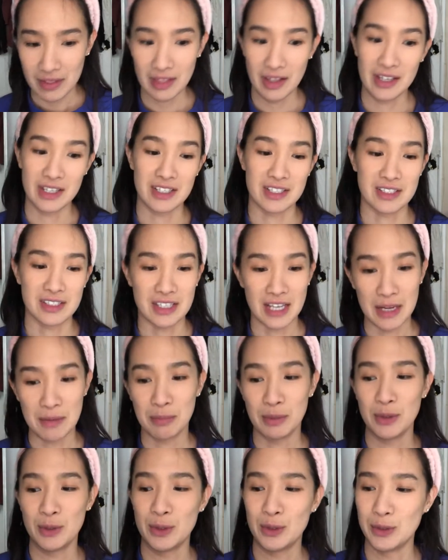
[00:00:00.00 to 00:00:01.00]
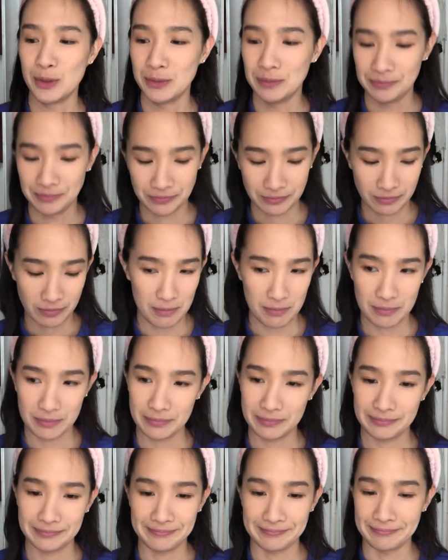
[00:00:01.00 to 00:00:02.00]
like a staple
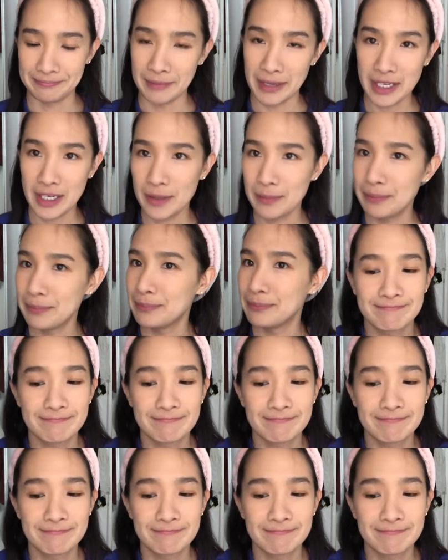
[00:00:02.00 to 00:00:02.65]
makeup